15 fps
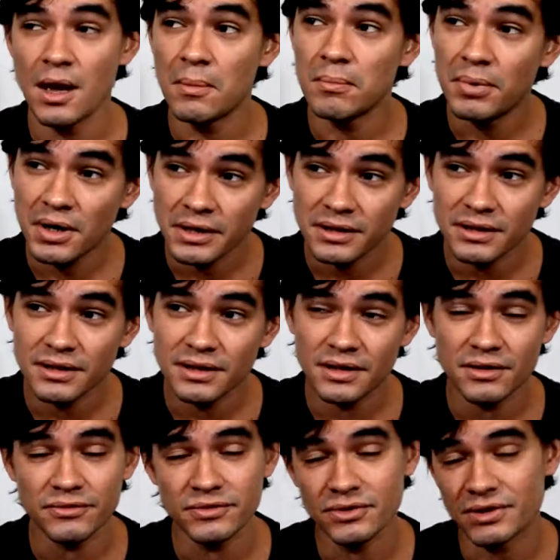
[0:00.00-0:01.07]
But
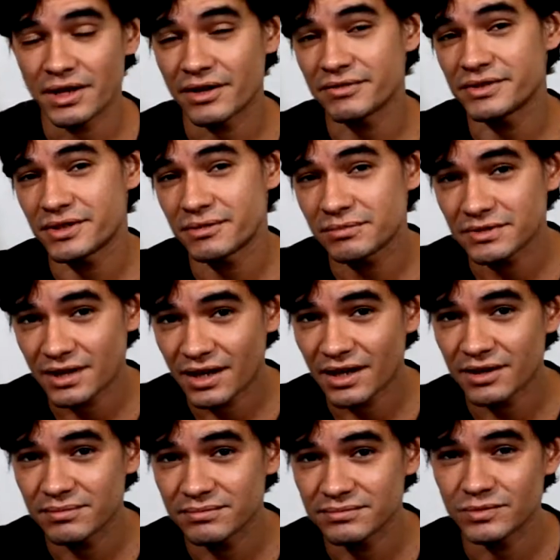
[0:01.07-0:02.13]
if you have some
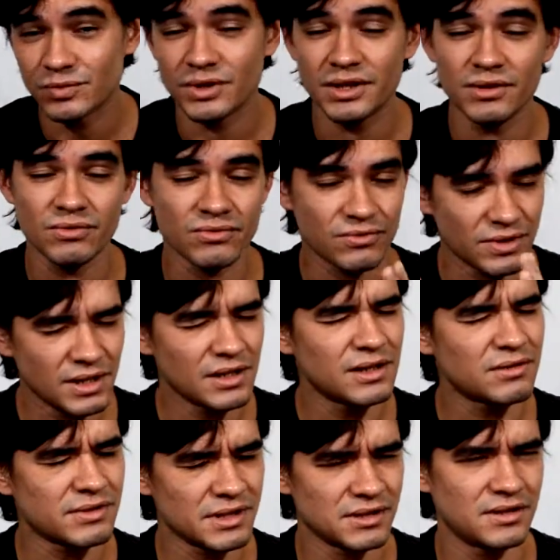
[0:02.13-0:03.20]
time, we really
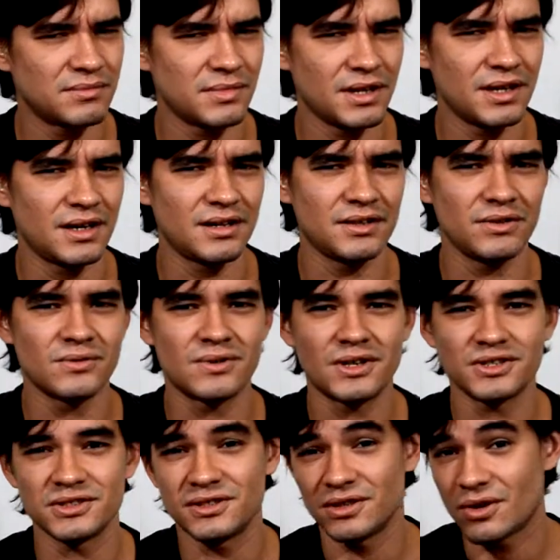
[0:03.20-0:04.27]
recommend you
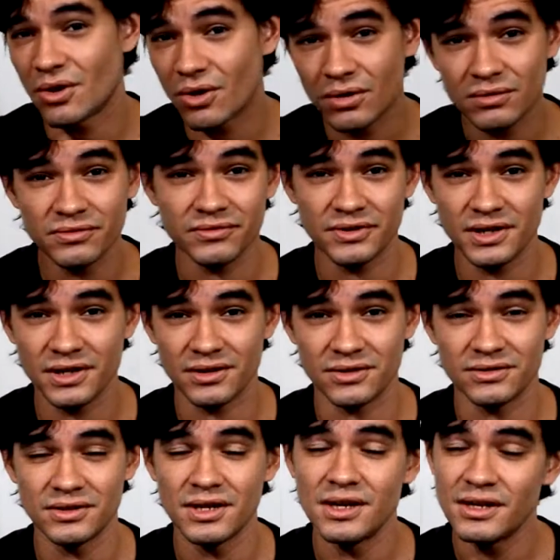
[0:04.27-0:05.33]
watch the whole
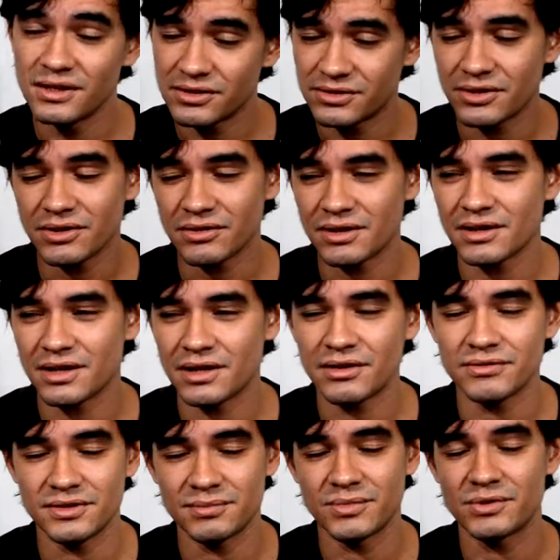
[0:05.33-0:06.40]
video so you can
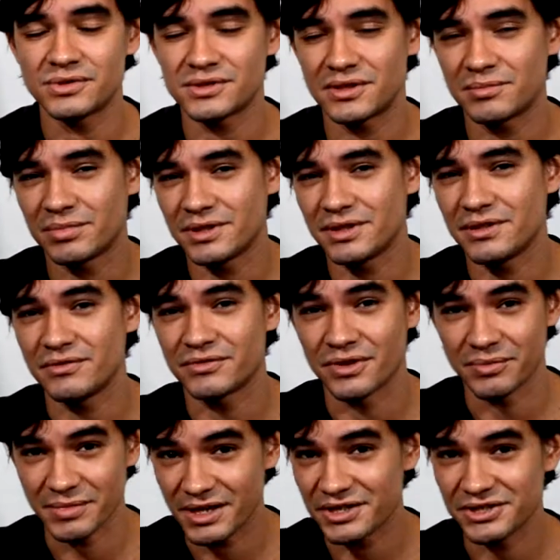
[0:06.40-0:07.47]
have the most complete
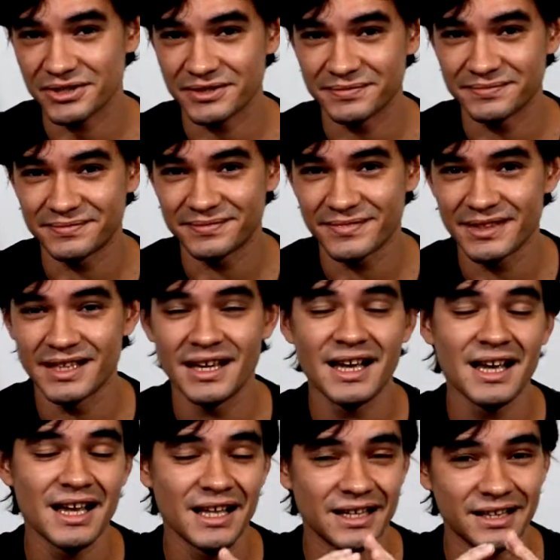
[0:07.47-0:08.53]
information.
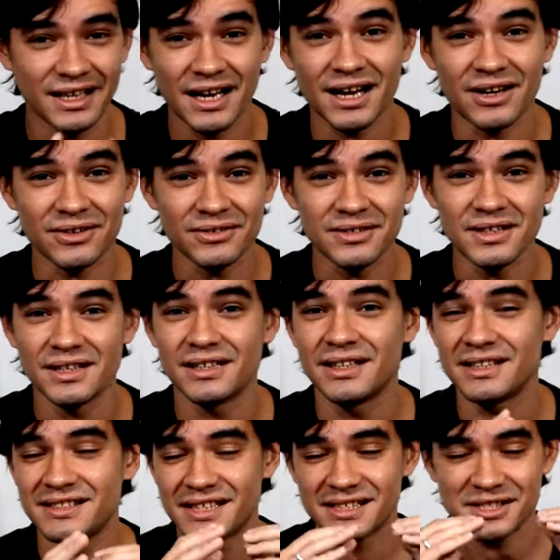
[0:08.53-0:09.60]
Now,
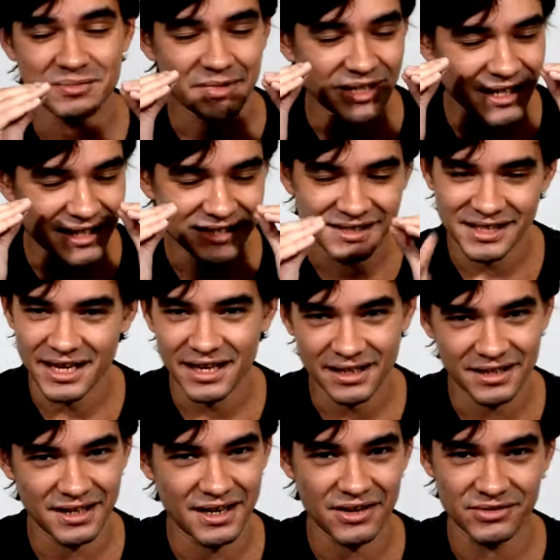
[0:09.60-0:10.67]
let's explain
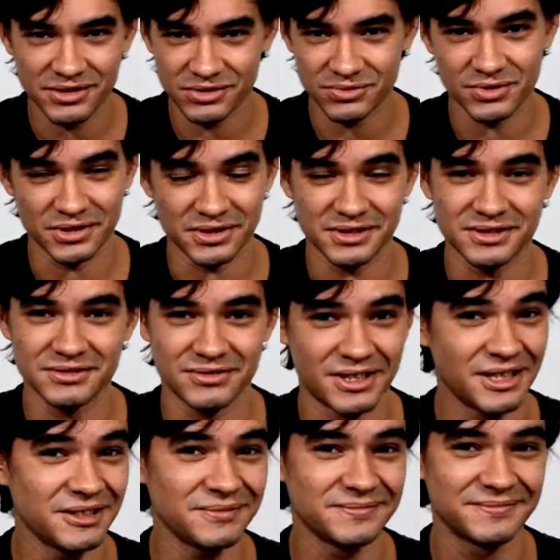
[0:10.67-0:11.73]
exactly how this works,
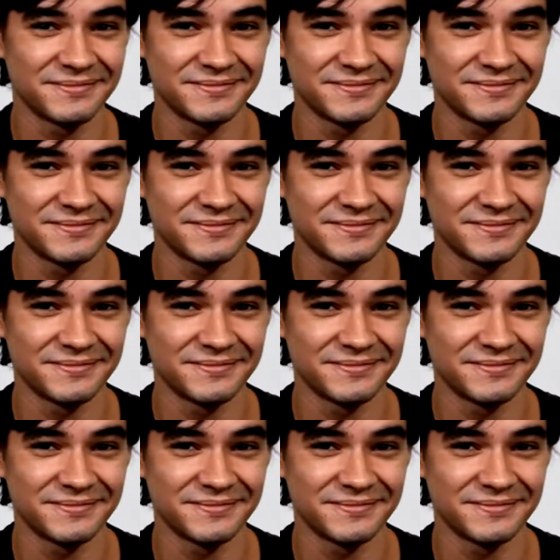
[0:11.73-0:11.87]
right?